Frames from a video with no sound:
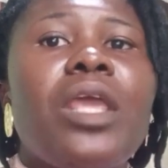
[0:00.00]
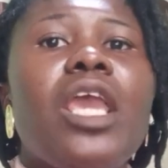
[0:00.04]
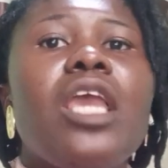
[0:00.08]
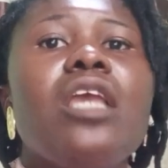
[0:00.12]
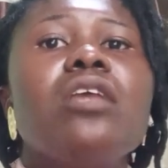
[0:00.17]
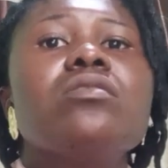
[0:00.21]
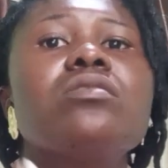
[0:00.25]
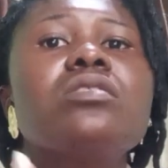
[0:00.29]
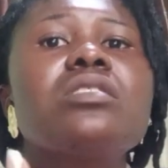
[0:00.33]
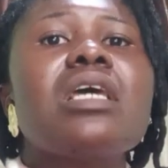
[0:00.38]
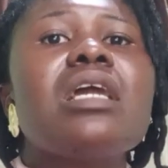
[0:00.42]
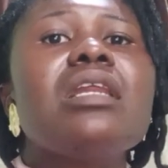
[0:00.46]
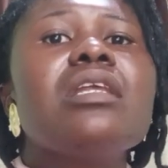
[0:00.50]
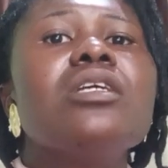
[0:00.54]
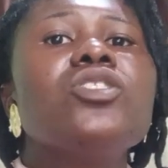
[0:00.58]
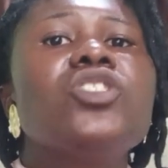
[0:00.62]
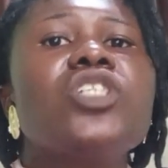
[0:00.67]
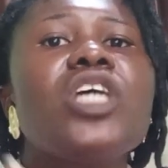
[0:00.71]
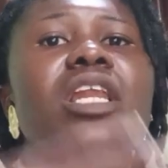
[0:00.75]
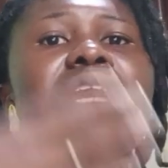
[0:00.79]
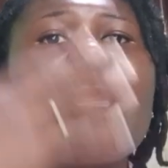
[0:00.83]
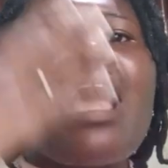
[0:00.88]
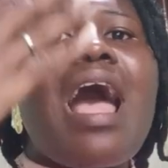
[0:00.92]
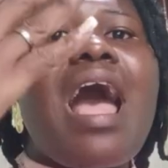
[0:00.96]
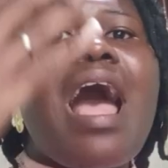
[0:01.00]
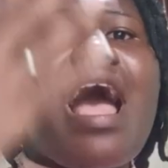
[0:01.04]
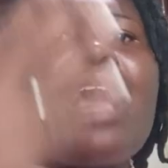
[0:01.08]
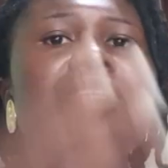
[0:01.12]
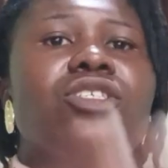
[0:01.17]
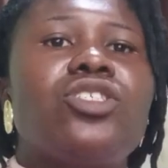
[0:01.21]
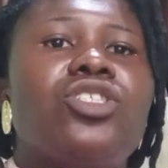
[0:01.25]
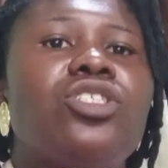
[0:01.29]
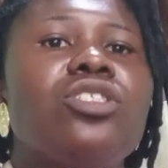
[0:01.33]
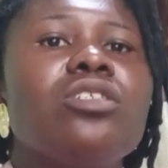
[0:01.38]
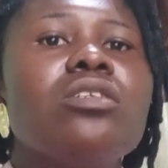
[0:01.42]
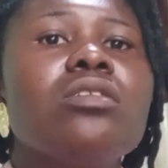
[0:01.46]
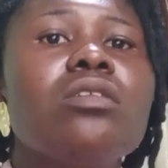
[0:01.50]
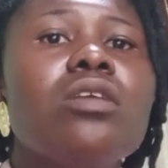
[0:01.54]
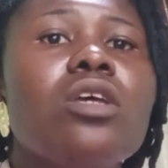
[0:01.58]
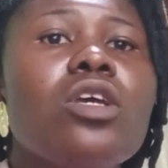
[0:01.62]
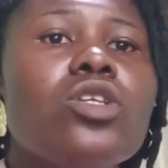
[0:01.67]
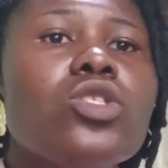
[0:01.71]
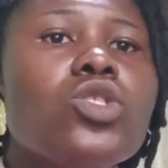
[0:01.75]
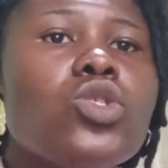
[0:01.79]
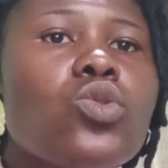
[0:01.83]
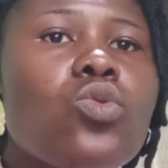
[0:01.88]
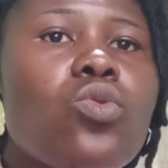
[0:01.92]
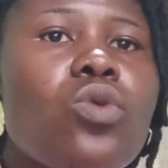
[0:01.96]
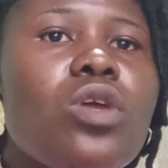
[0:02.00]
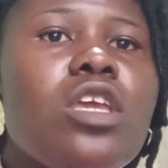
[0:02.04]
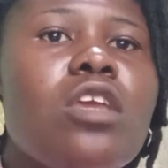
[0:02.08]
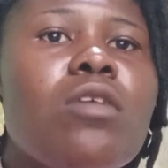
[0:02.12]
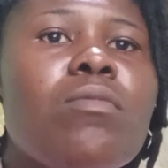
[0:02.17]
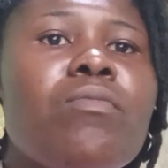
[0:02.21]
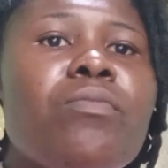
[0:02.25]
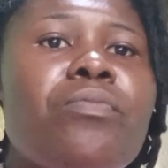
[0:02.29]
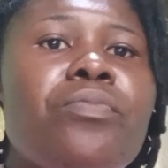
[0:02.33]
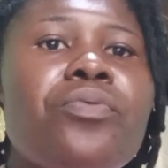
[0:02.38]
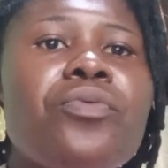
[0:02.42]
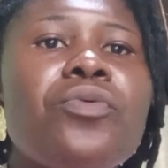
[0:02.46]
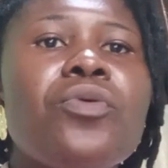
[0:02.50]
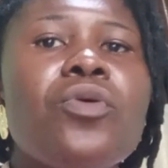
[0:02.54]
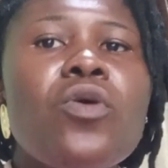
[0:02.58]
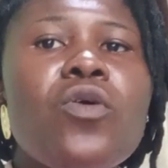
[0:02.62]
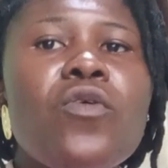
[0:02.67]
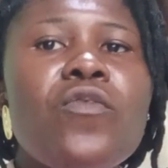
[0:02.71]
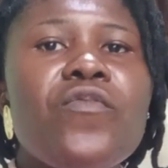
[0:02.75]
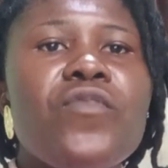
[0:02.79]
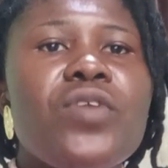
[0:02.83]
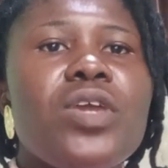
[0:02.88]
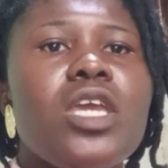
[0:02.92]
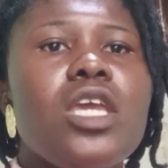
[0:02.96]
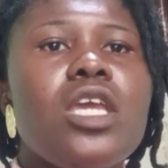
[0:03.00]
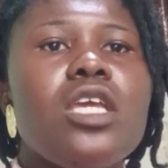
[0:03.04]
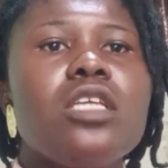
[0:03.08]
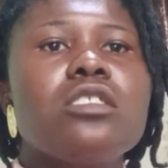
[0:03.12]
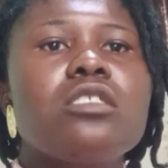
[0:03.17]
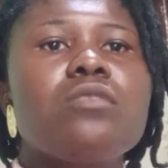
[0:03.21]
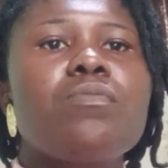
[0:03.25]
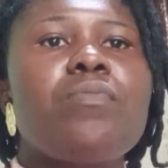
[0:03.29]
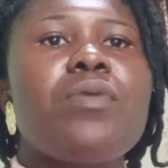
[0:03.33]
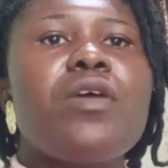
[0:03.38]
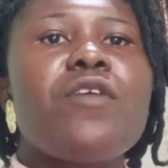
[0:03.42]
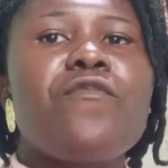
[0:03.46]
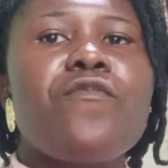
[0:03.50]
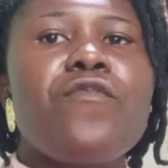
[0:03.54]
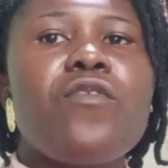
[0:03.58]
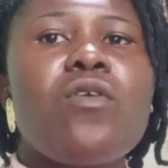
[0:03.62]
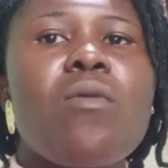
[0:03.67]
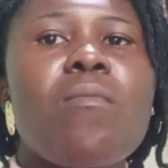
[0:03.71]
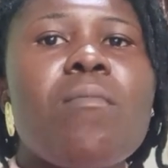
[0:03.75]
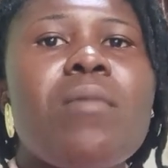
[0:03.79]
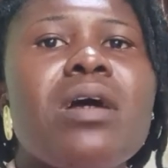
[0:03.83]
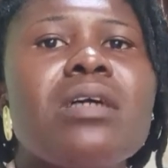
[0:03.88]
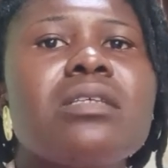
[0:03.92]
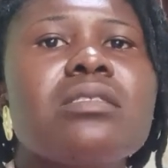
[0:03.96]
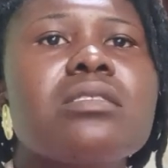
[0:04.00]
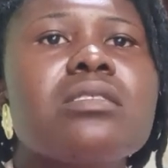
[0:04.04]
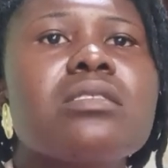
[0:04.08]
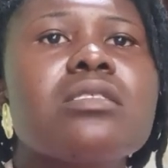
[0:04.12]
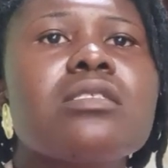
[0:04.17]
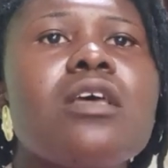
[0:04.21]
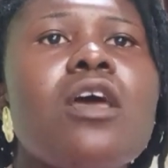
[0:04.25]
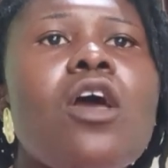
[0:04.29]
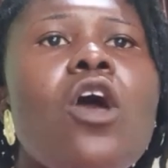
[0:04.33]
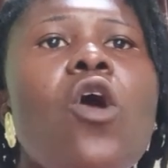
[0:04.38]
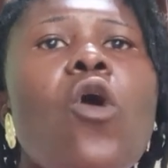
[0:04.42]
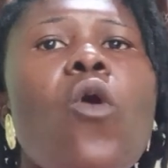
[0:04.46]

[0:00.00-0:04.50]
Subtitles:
intelligent action to improve its performance.